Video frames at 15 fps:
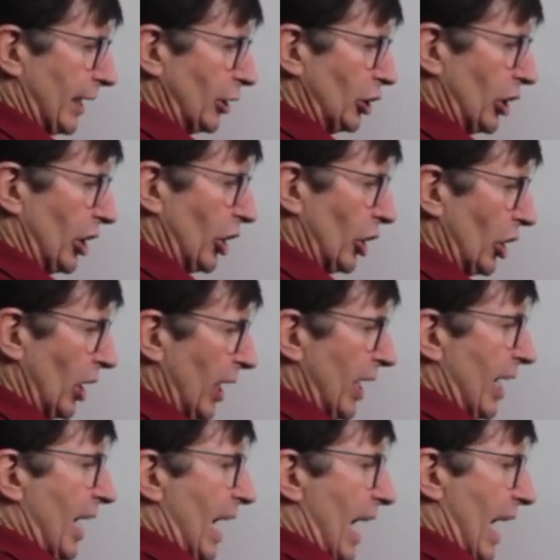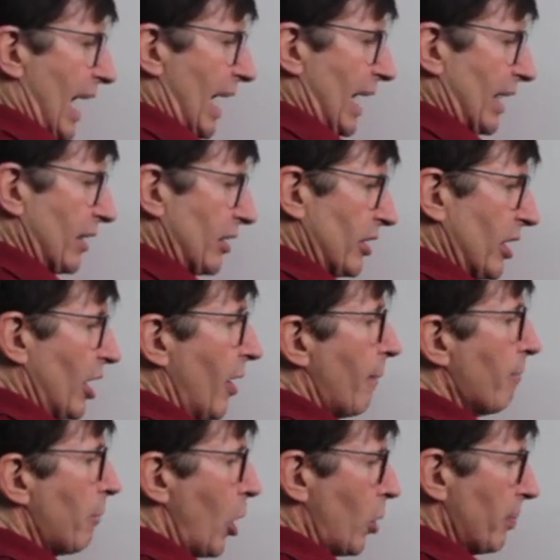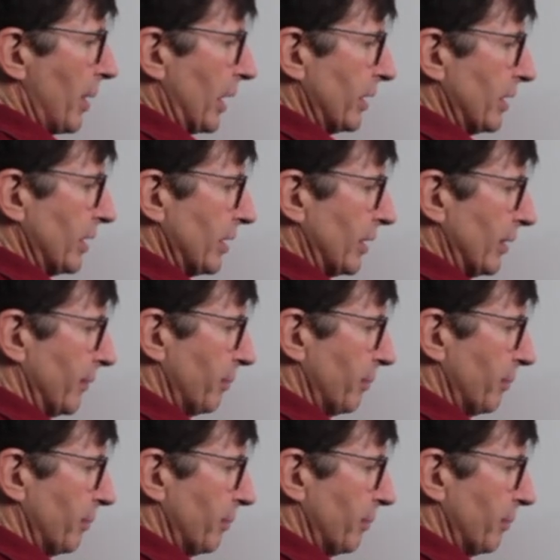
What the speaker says: shear and moment